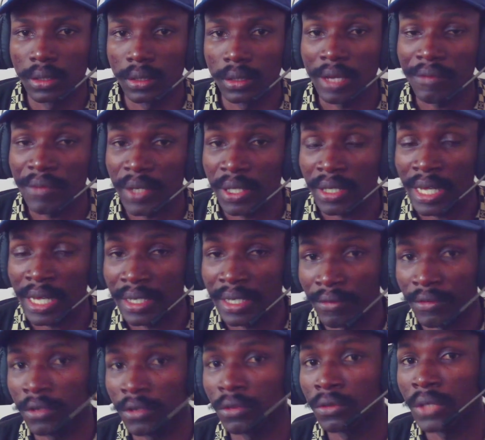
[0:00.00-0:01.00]

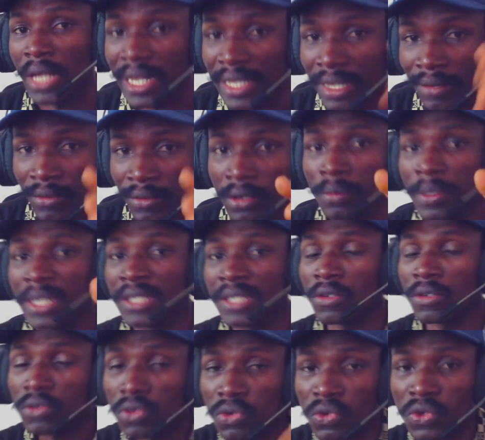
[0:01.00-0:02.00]
That developer is
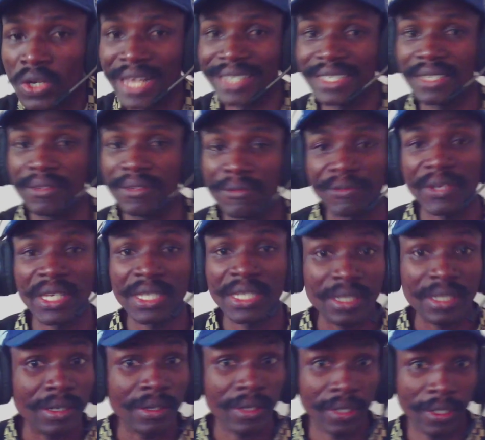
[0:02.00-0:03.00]
also known as the first
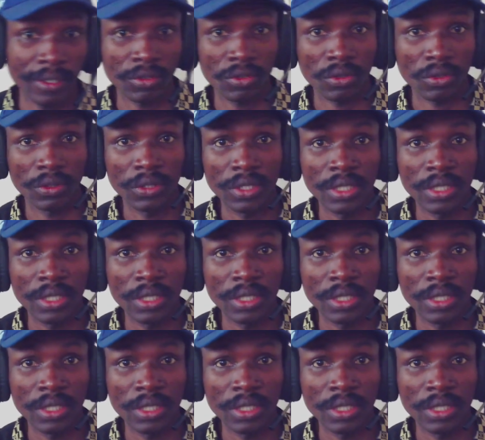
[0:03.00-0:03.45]
creator.